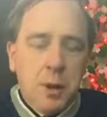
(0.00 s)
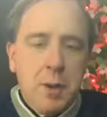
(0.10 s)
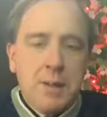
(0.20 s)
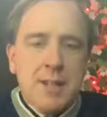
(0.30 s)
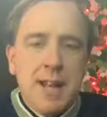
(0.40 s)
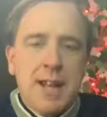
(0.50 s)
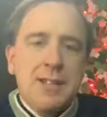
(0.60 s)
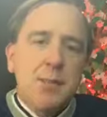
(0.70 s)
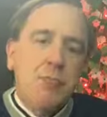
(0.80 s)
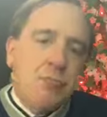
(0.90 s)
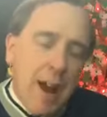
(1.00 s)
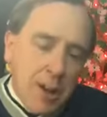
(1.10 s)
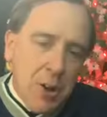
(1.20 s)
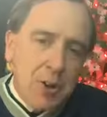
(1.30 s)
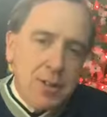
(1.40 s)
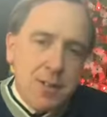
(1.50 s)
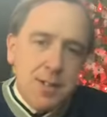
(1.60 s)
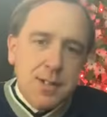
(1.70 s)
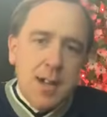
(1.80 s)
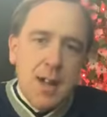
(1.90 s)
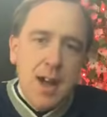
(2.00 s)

We could be setting some records.